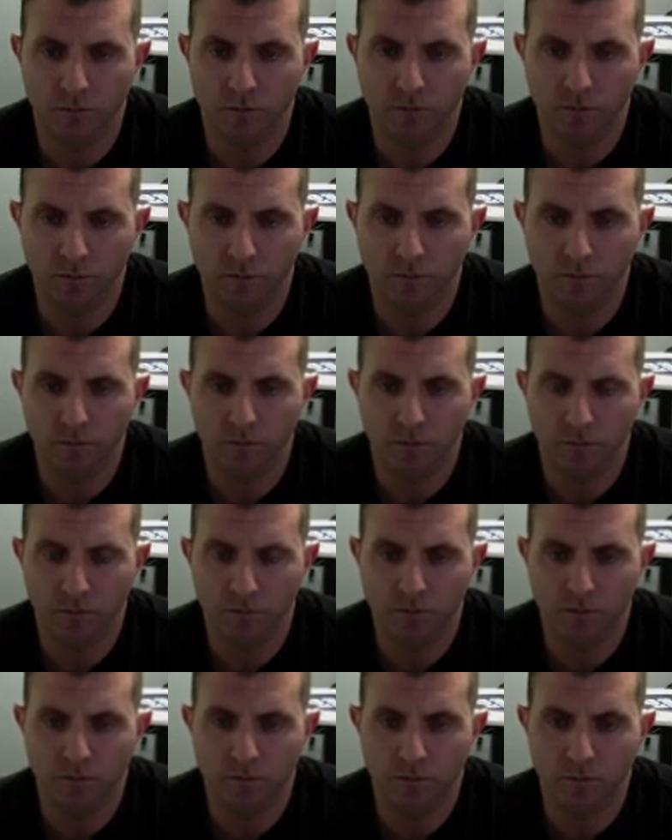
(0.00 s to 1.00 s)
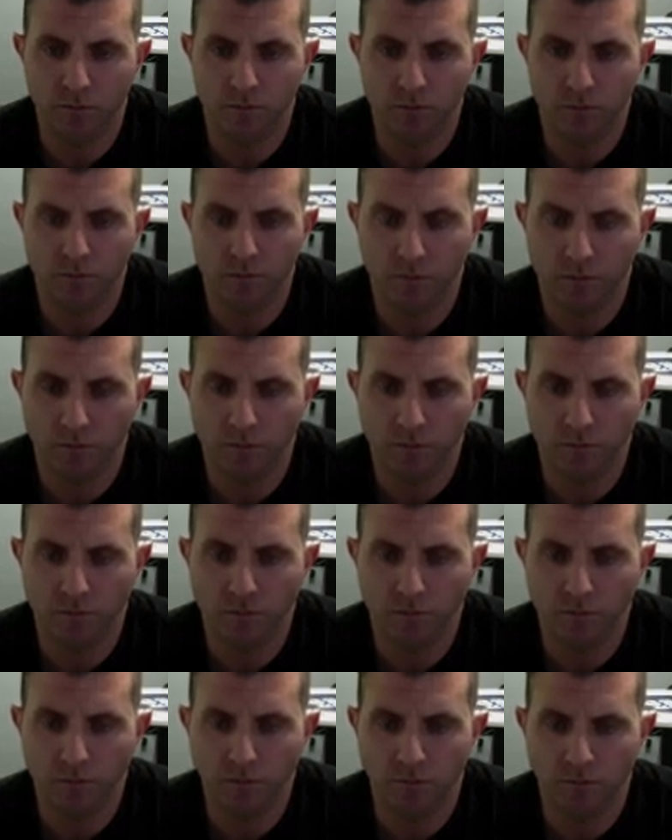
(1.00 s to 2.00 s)

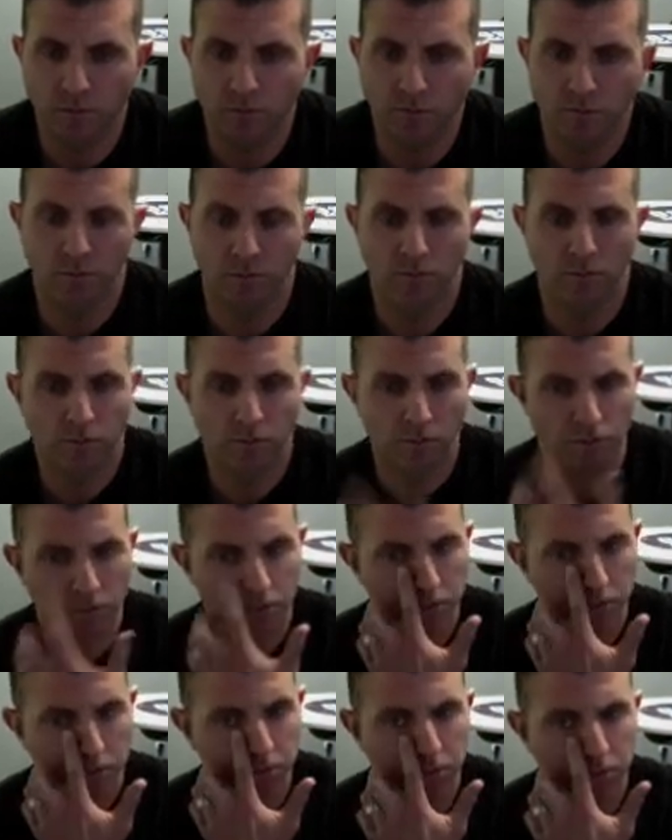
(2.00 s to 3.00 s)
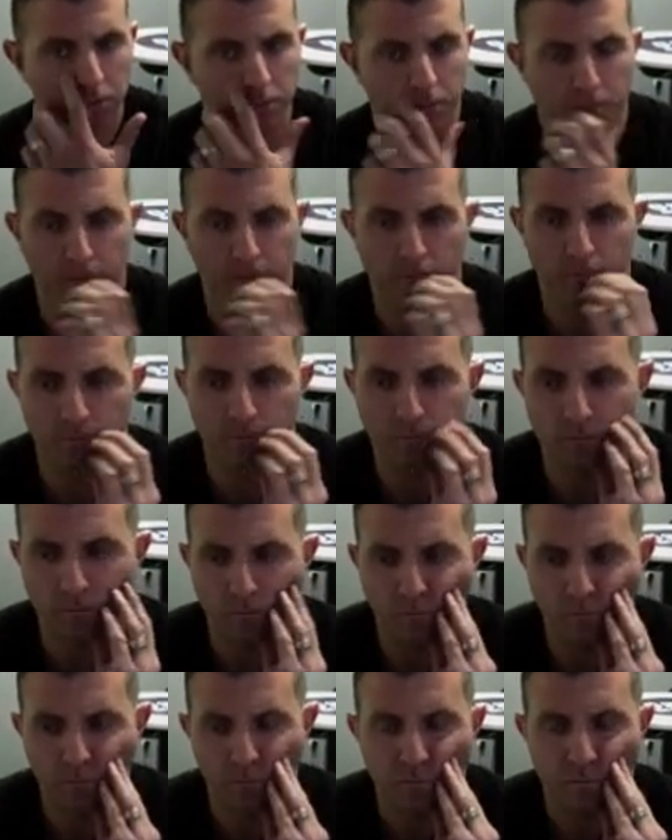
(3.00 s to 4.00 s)

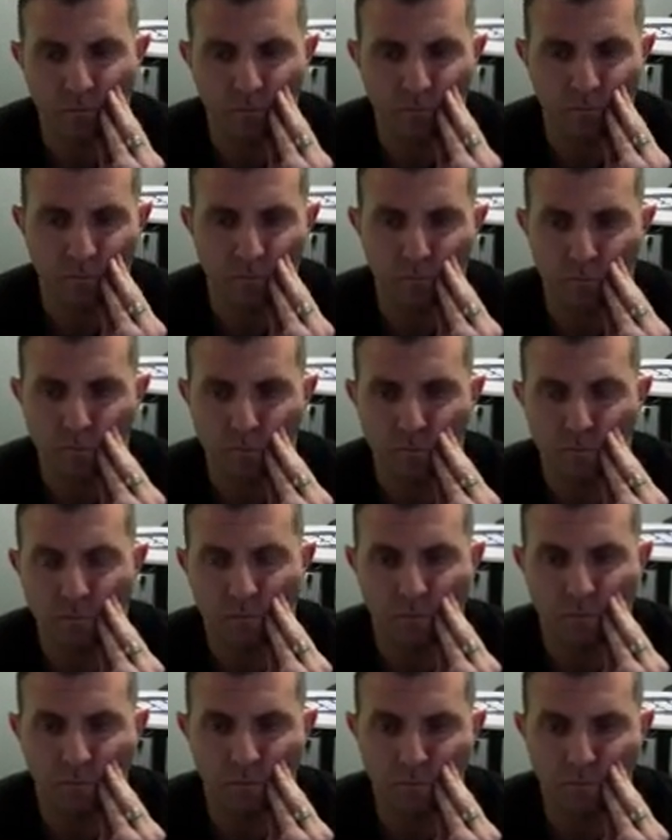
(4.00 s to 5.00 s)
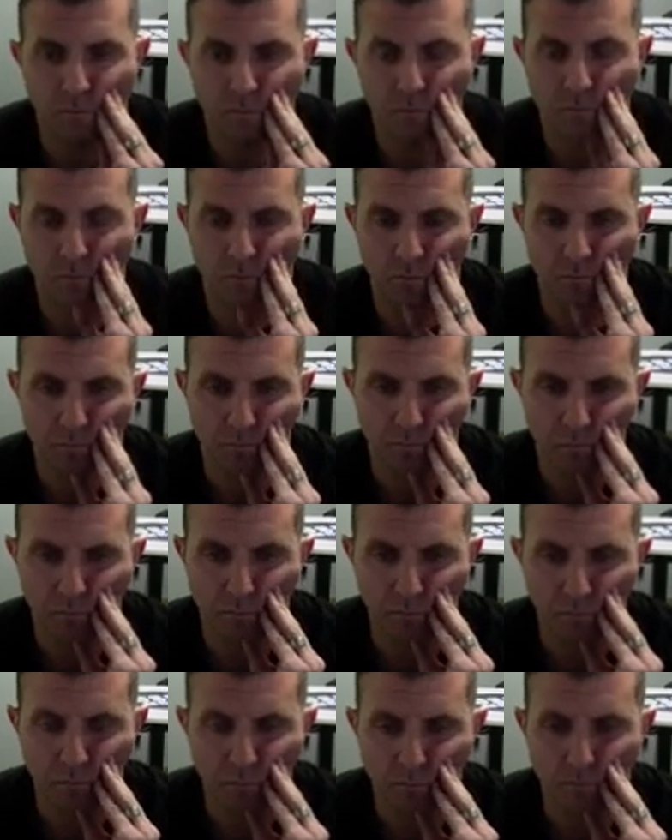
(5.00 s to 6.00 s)

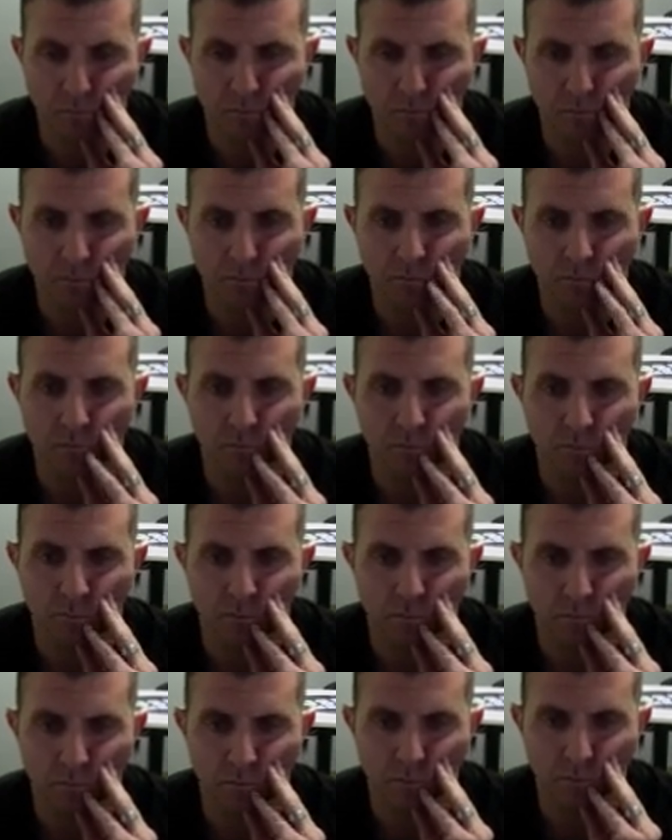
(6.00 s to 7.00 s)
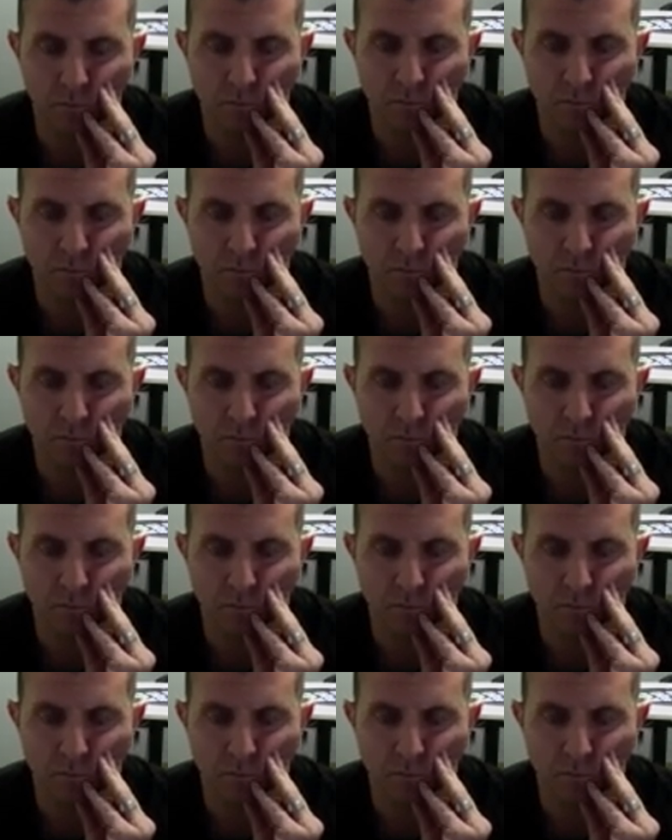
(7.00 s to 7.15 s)
This person isn't speaking.